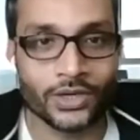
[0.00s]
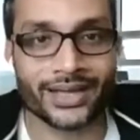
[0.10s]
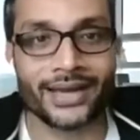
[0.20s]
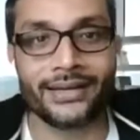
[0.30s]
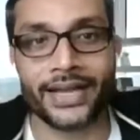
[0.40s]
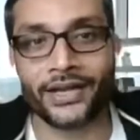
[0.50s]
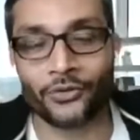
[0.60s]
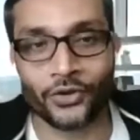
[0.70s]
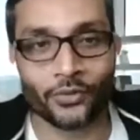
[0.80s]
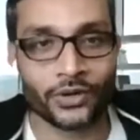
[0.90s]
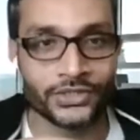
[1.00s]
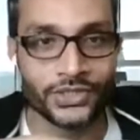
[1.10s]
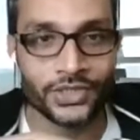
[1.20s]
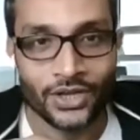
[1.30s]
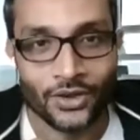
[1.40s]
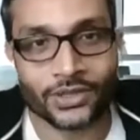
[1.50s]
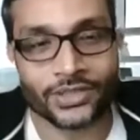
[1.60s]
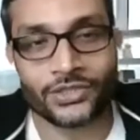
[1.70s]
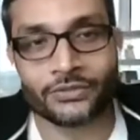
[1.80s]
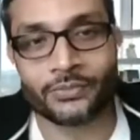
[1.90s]
what content do you watch, what
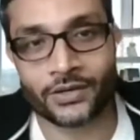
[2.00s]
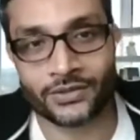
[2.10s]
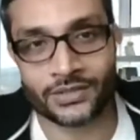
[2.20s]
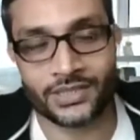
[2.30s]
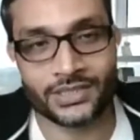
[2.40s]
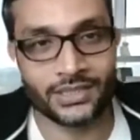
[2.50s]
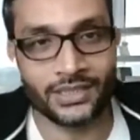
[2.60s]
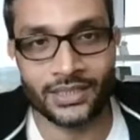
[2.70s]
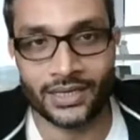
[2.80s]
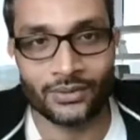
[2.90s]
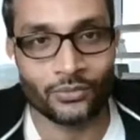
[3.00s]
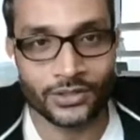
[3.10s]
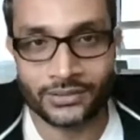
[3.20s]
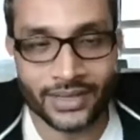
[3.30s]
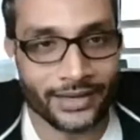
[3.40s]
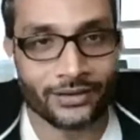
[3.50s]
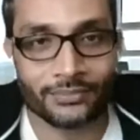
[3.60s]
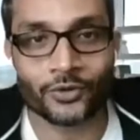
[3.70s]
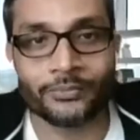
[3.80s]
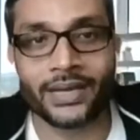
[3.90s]
is your browser history, what kind
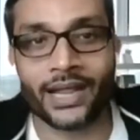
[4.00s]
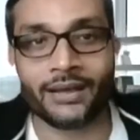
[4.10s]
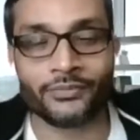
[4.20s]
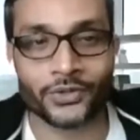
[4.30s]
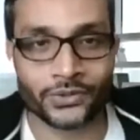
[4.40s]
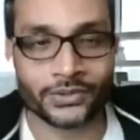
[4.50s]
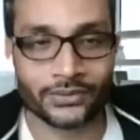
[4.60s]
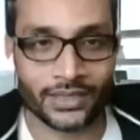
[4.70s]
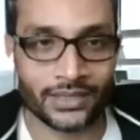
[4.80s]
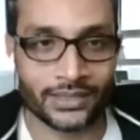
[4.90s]
of mobile app do you